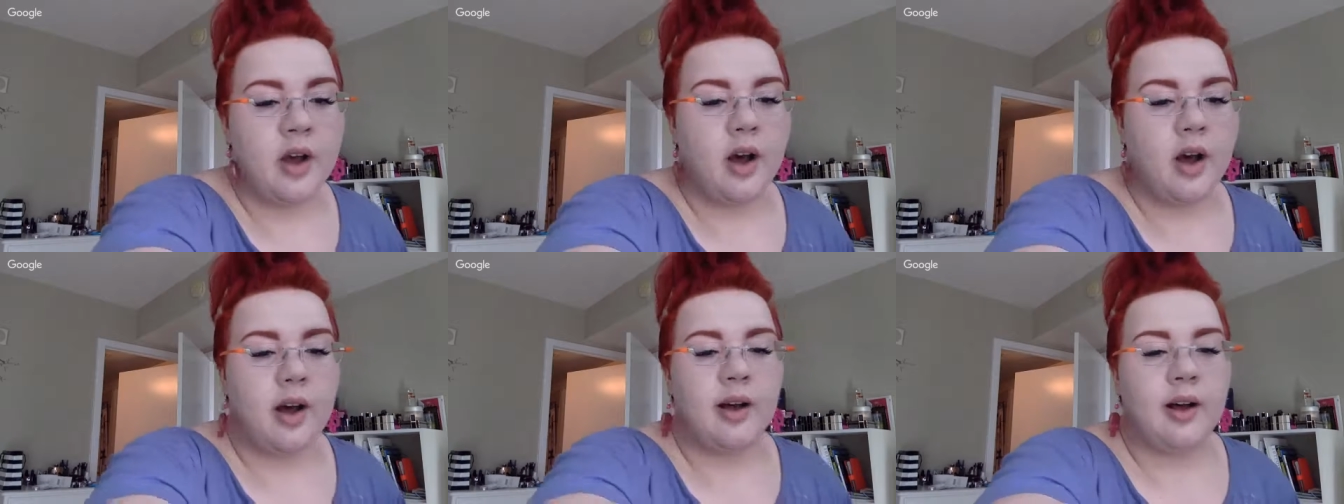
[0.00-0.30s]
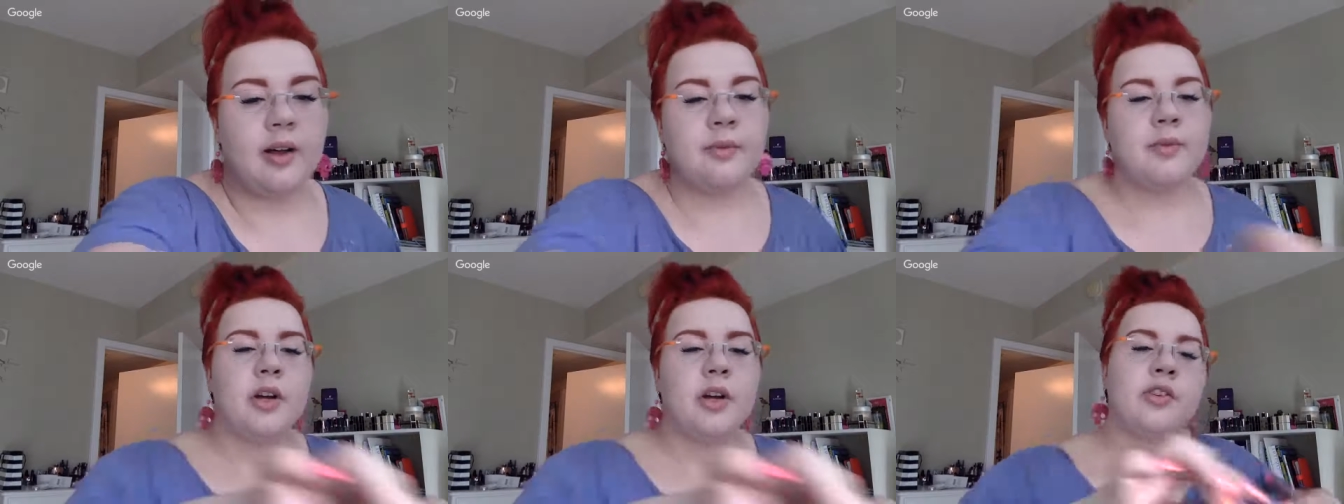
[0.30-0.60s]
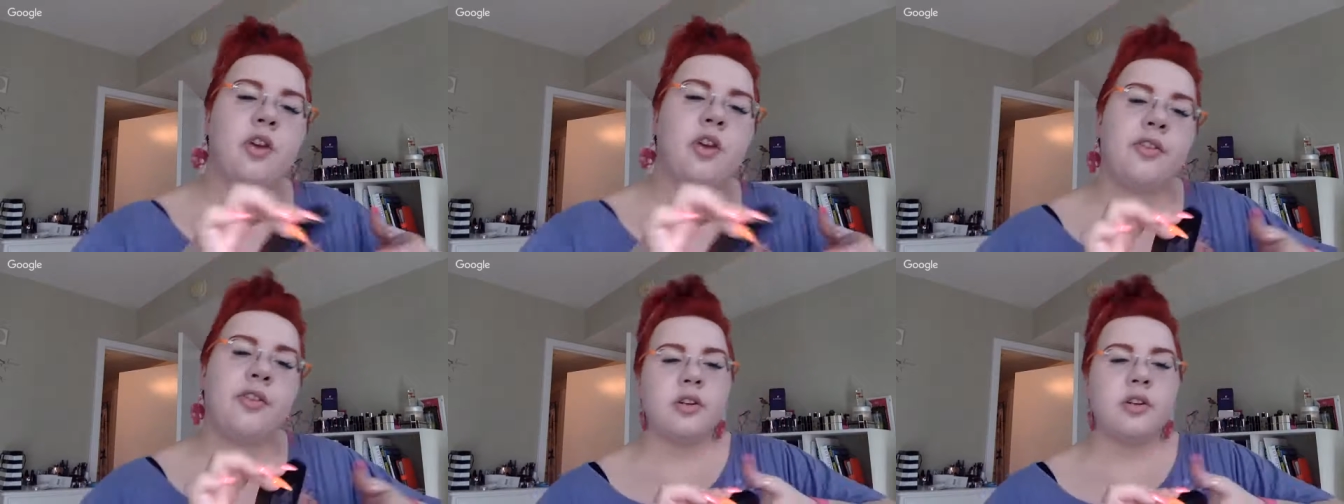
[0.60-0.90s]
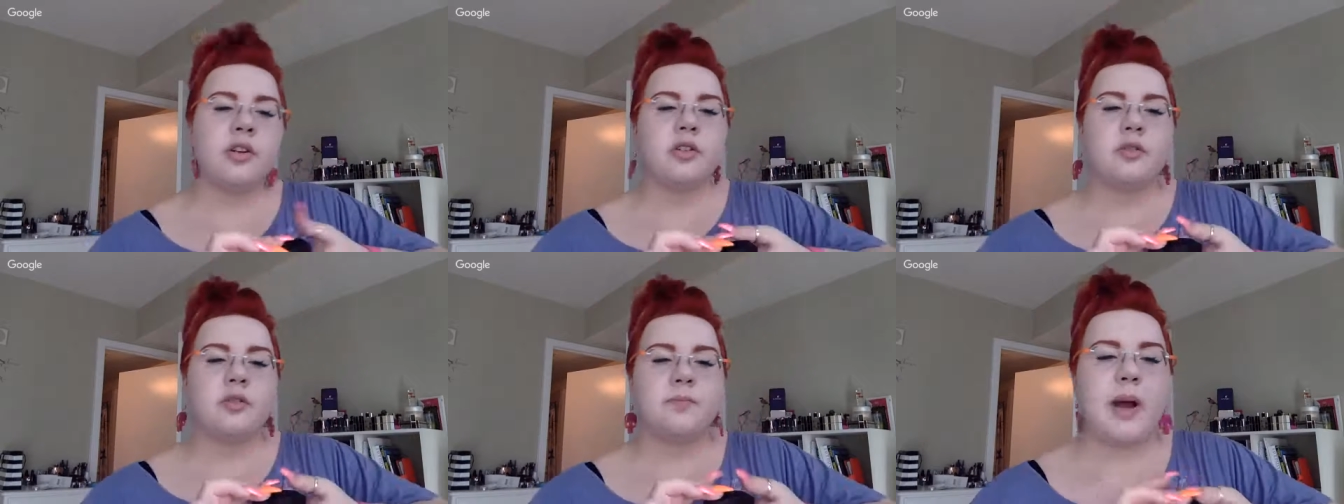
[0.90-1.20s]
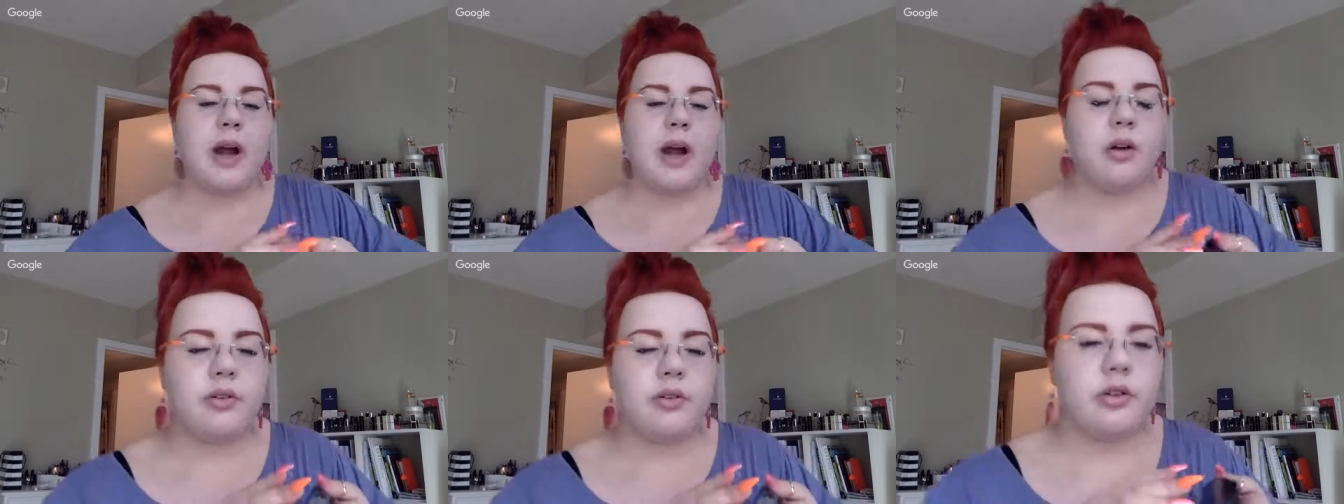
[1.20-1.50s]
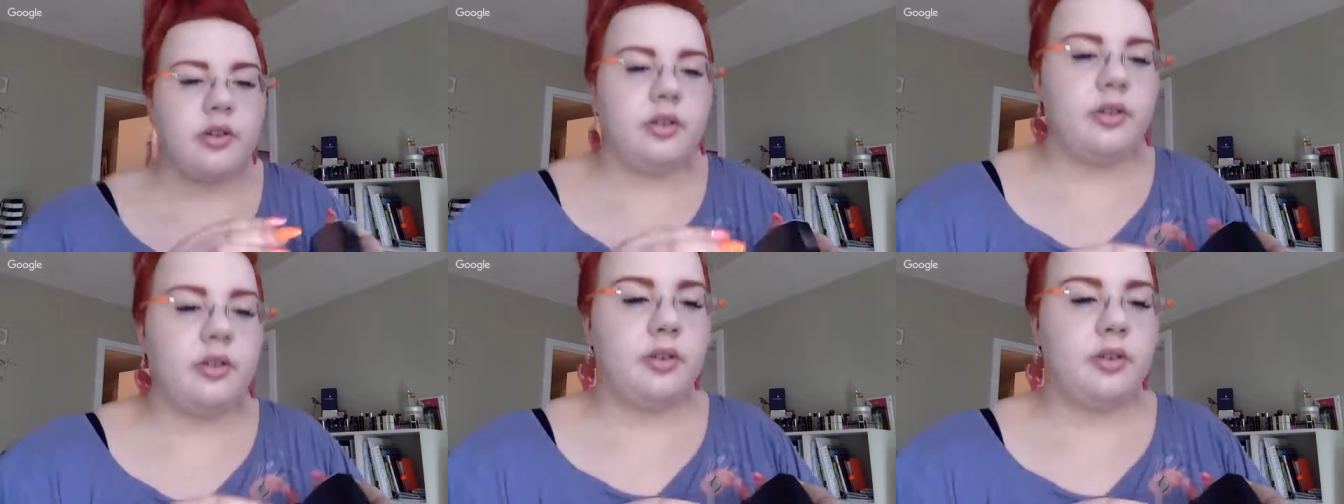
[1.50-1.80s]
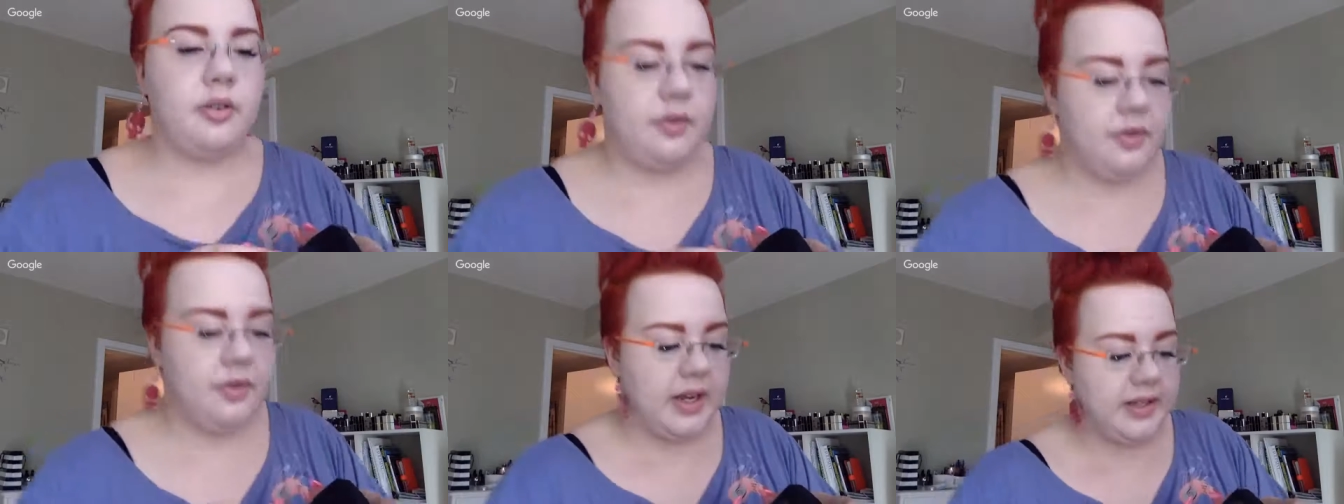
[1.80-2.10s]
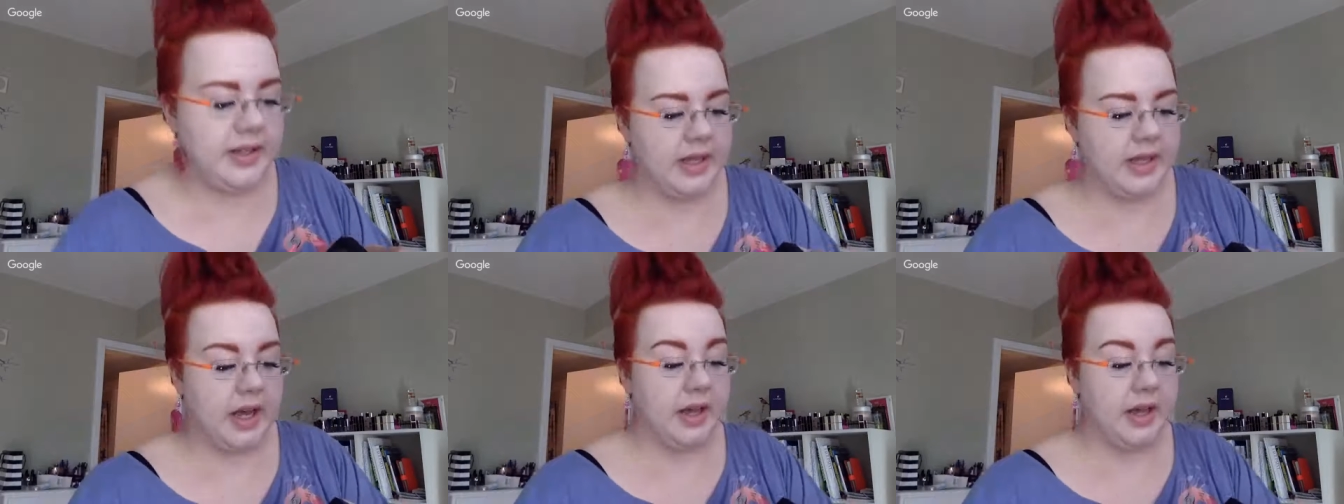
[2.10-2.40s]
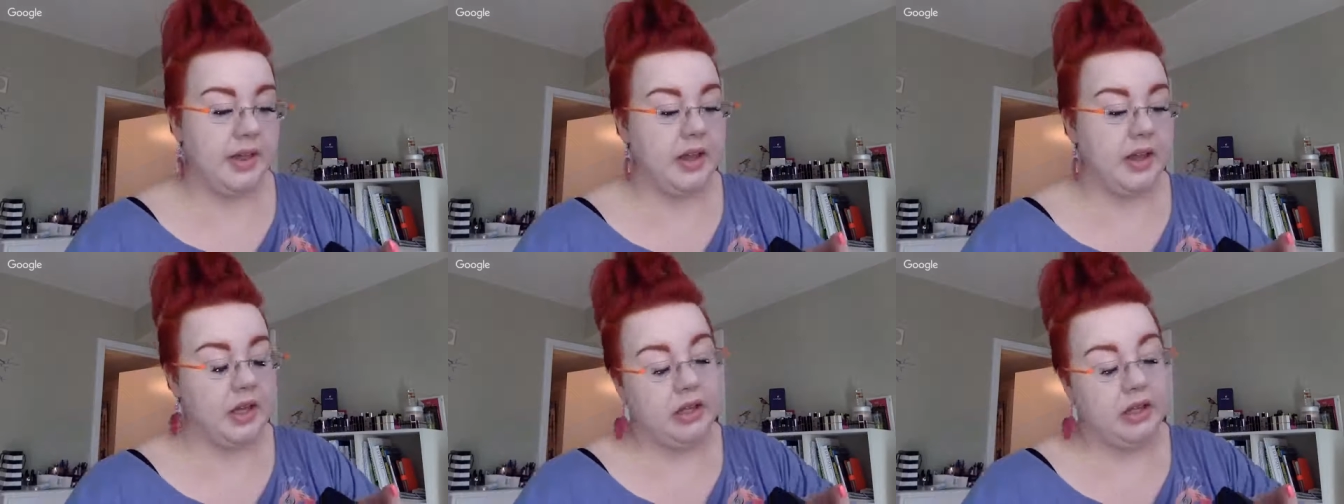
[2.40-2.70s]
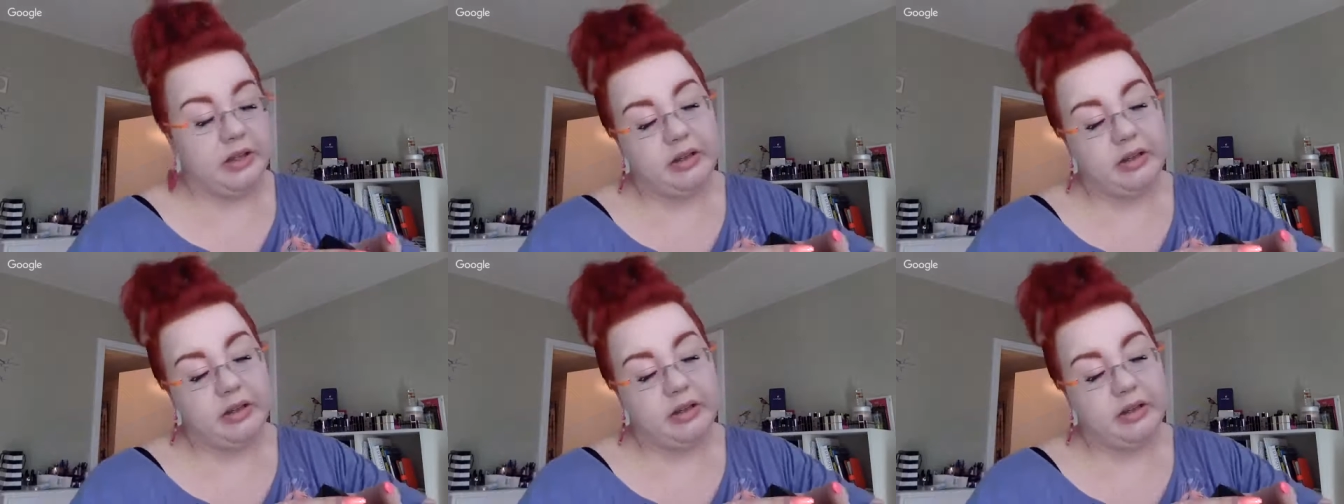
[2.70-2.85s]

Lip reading: Another good powder that I think